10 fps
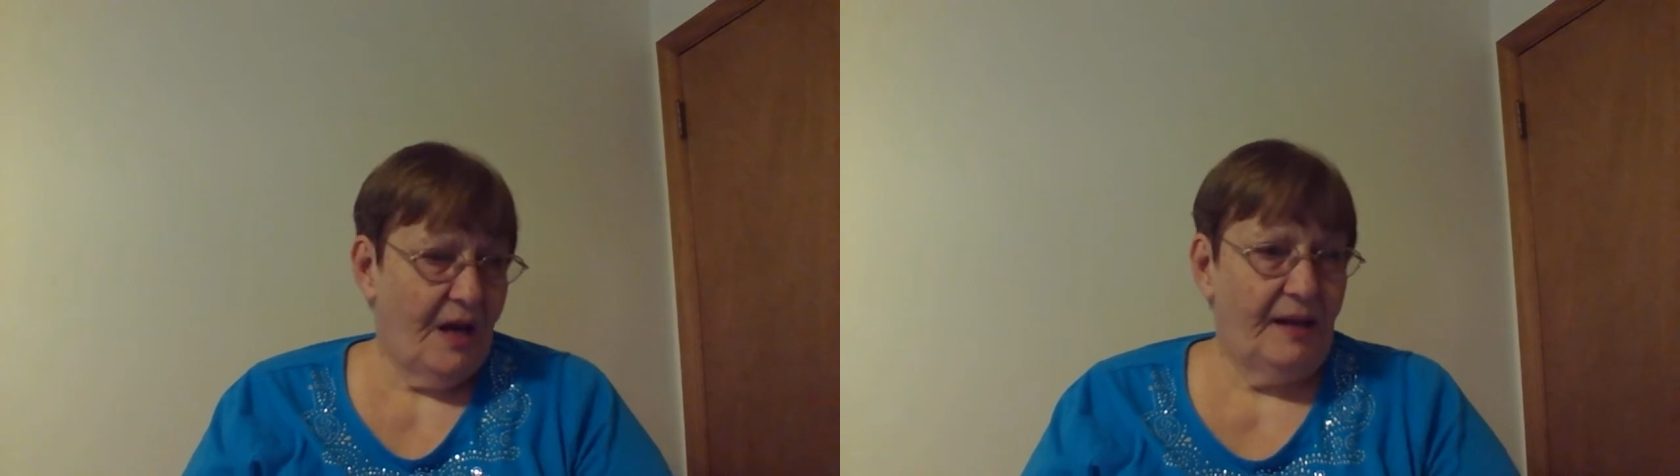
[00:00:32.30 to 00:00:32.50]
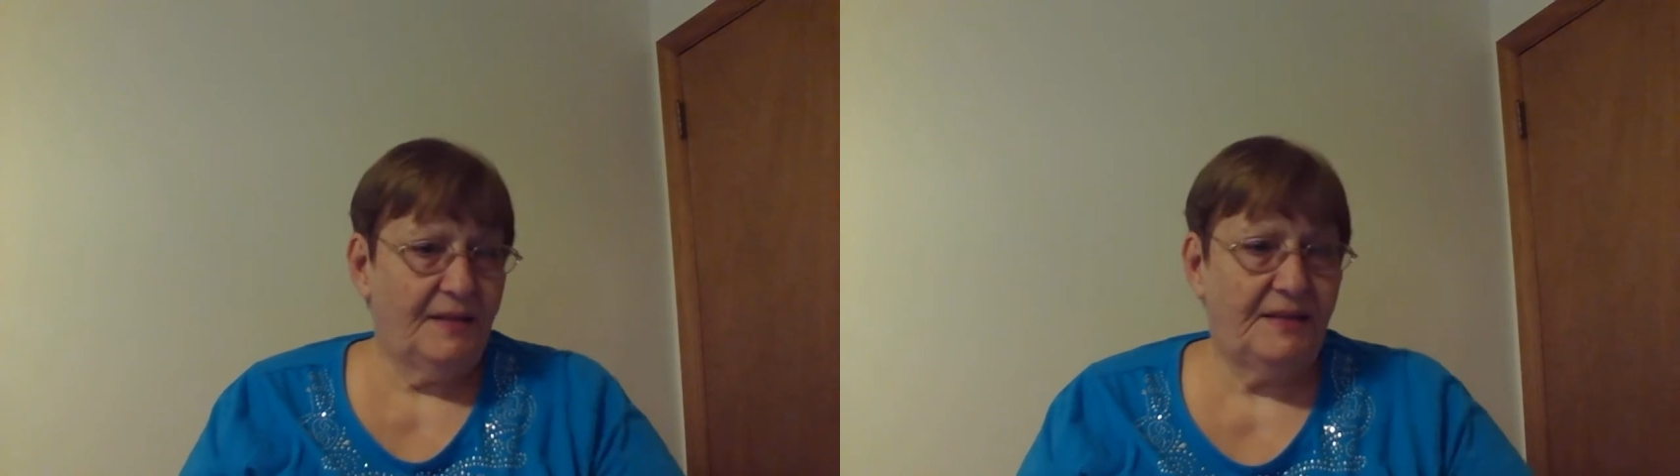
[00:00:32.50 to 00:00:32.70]

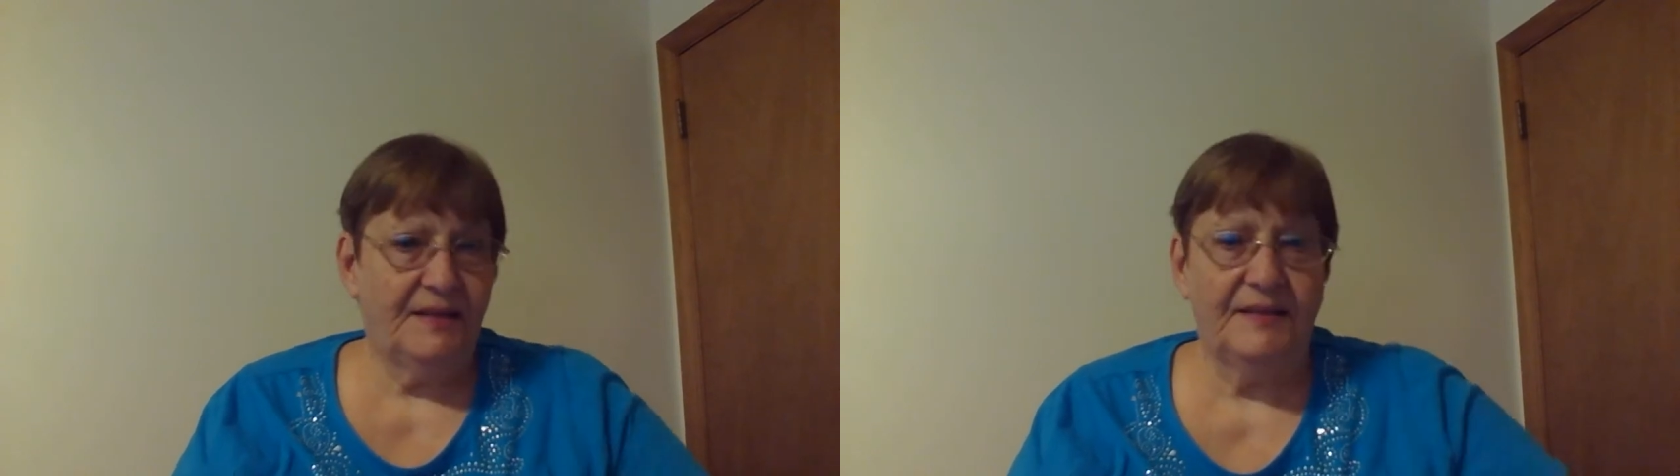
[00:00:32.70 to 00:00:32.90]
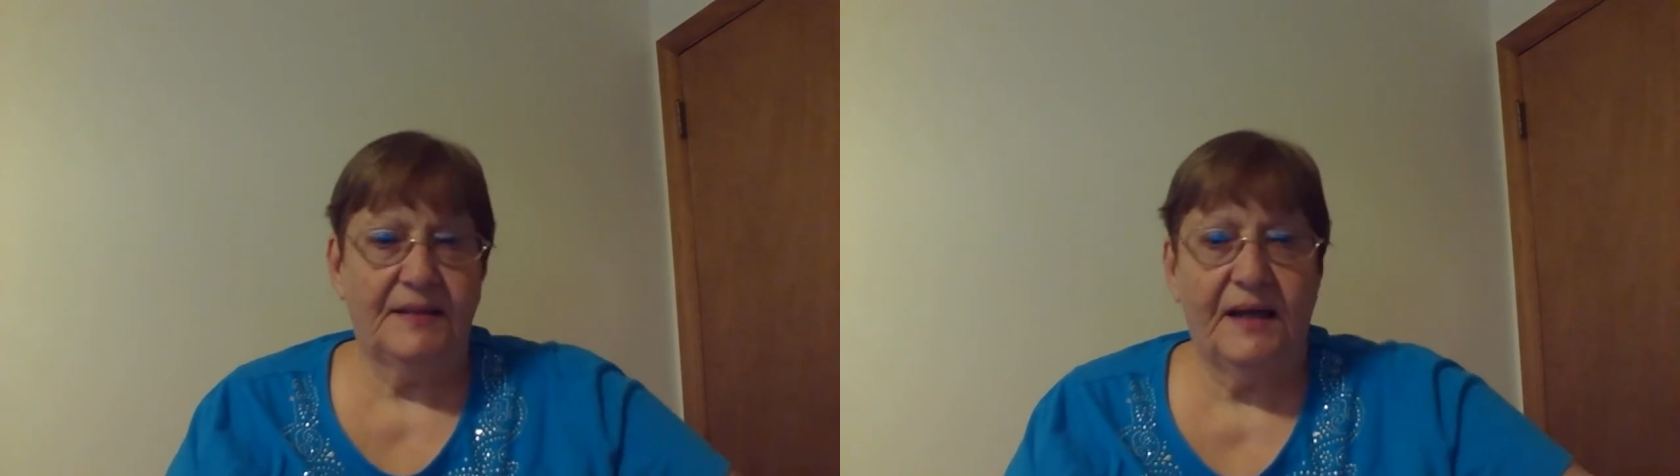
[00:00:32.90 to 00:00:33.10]
And
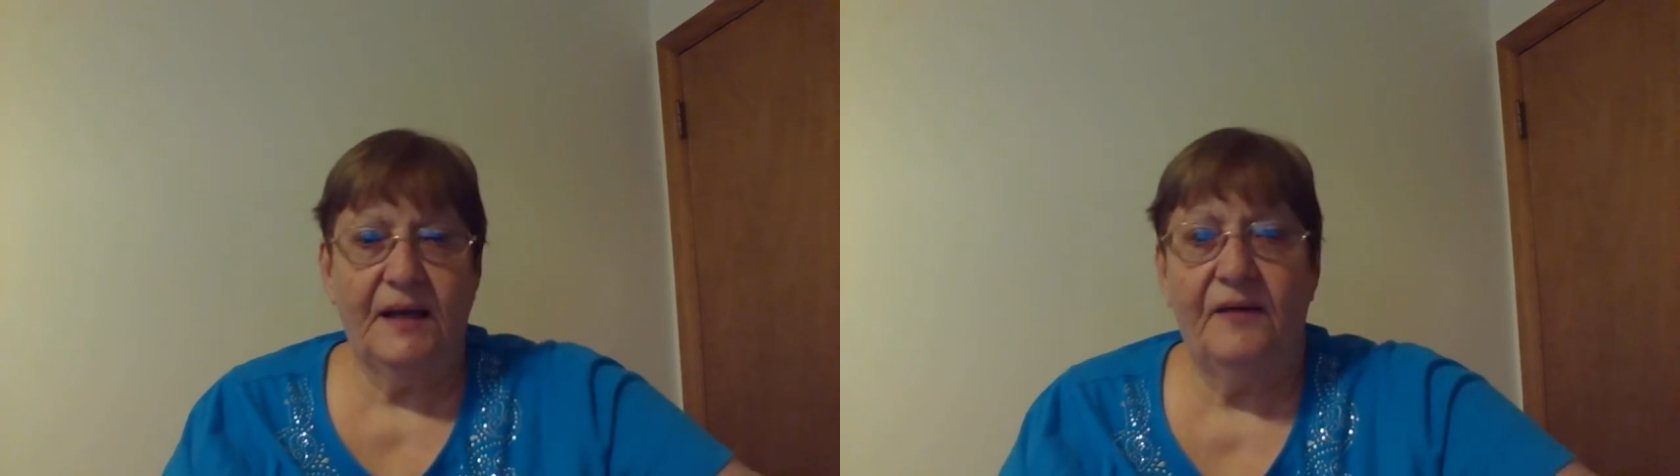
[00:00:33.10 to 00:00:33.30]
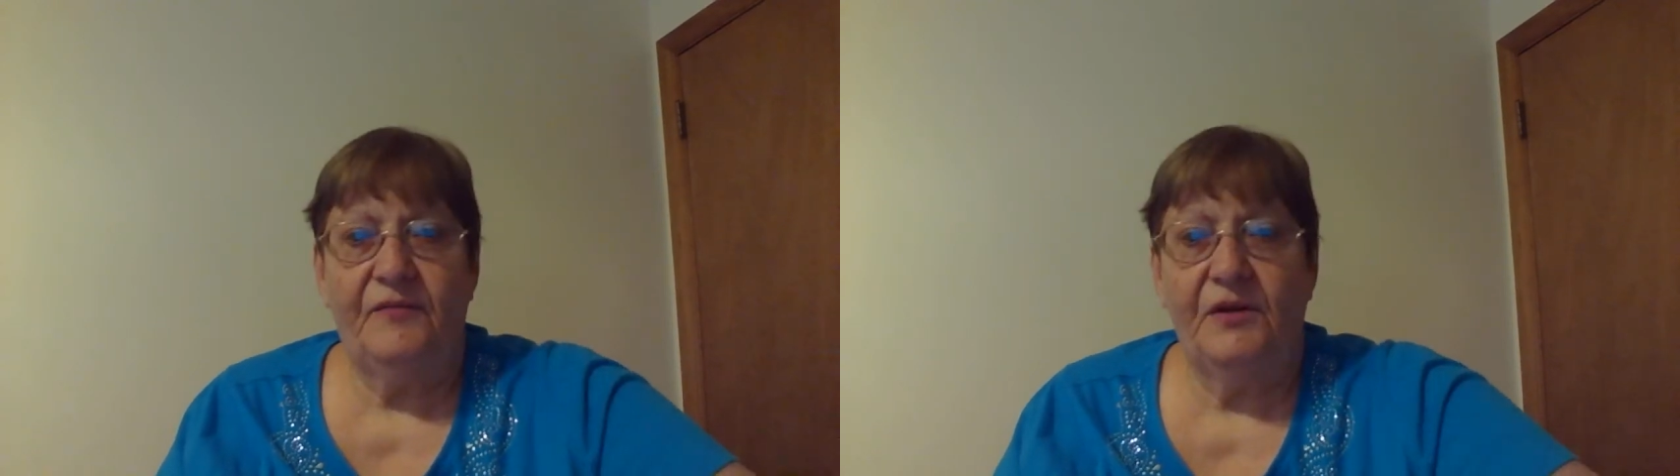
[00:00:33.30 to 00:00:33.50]
since I
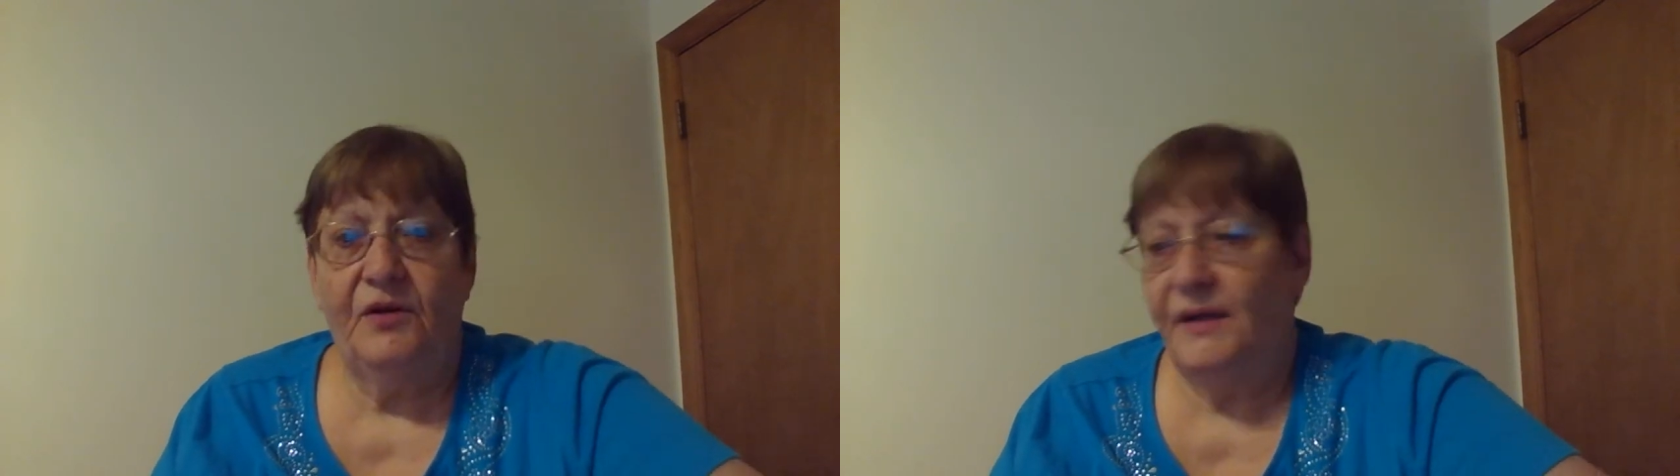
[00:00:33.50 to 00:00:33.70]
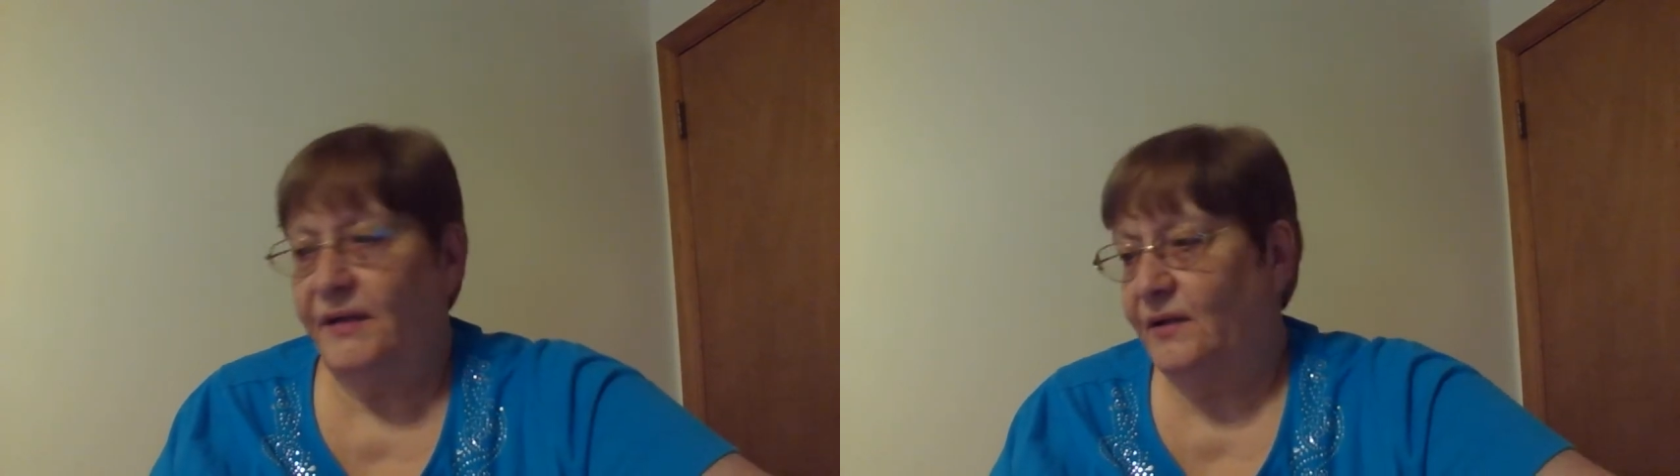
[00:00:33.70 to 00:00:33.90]
have a
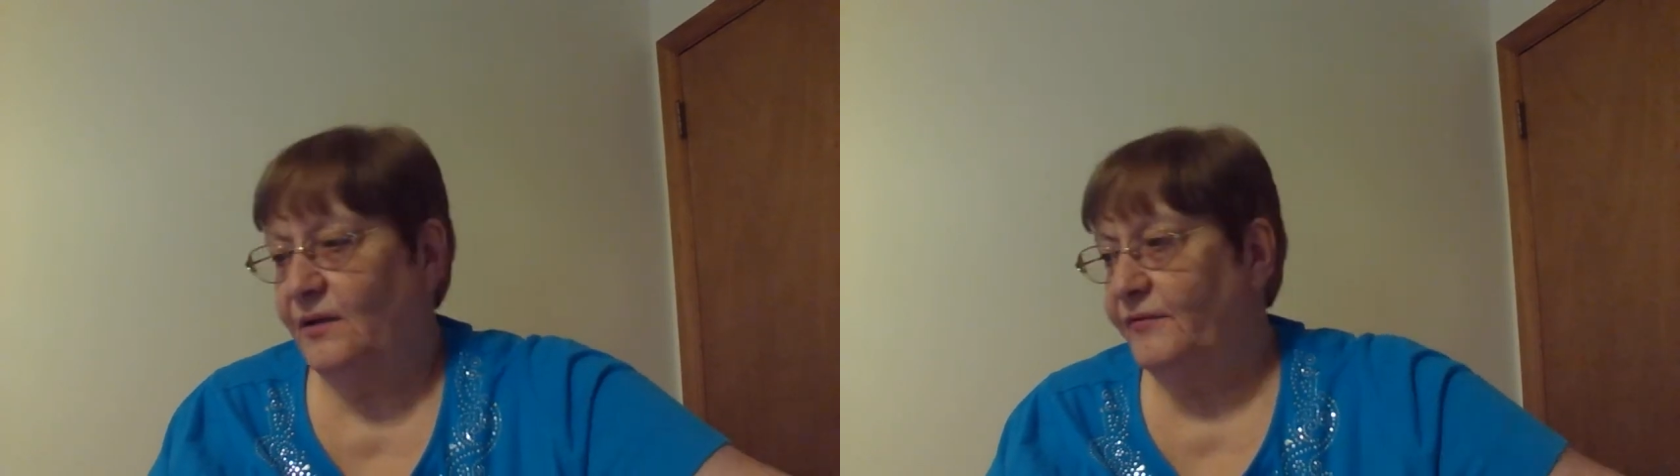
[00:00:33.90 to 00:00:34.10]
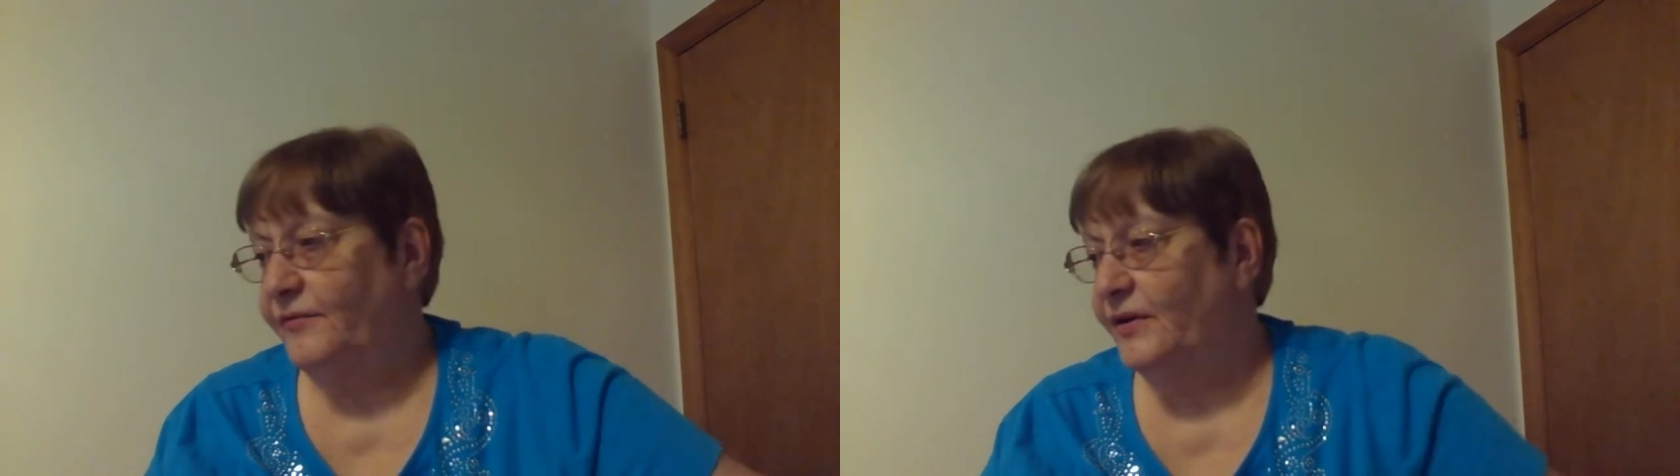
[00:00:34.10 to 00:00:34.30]
lot
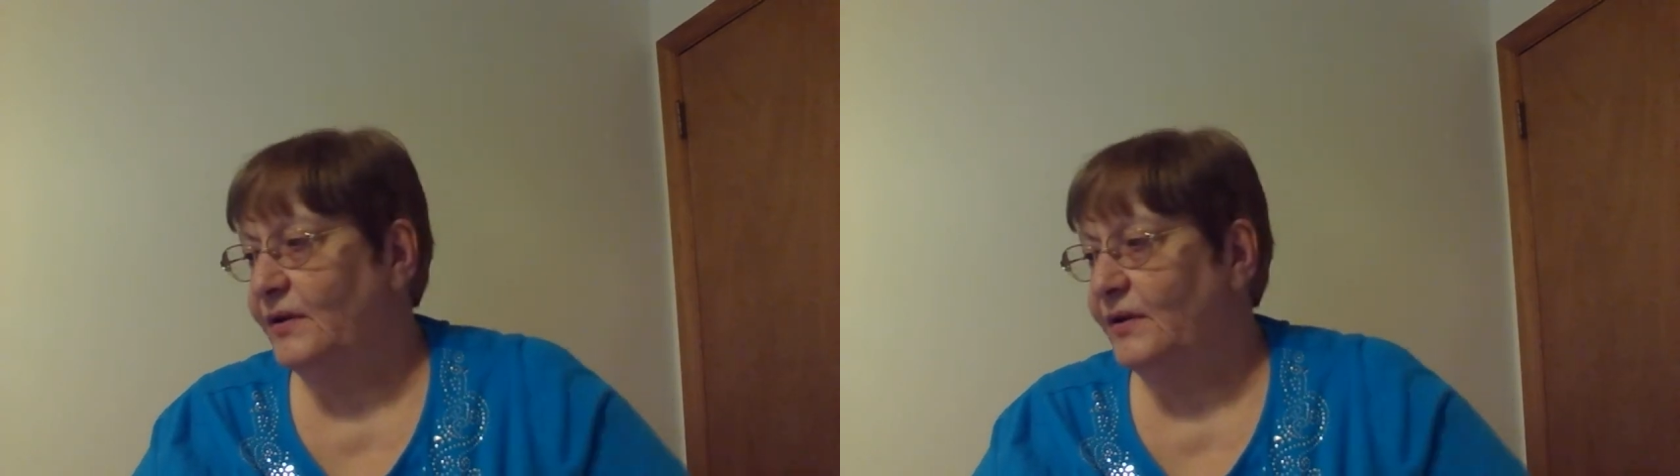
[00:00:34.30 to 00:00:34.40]
of